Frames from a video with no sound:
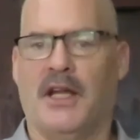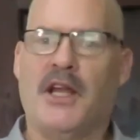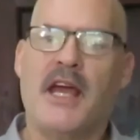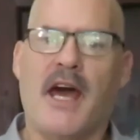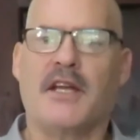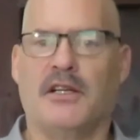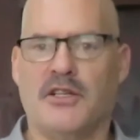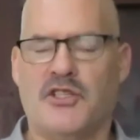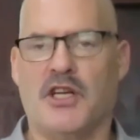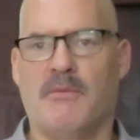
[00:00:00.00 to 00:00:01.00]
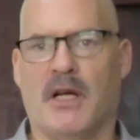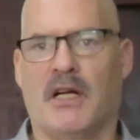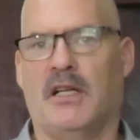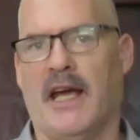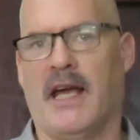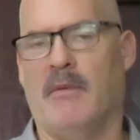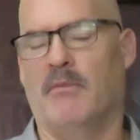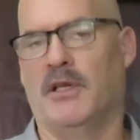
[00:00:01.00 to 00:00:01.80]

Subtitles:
And they had a legitimate claim,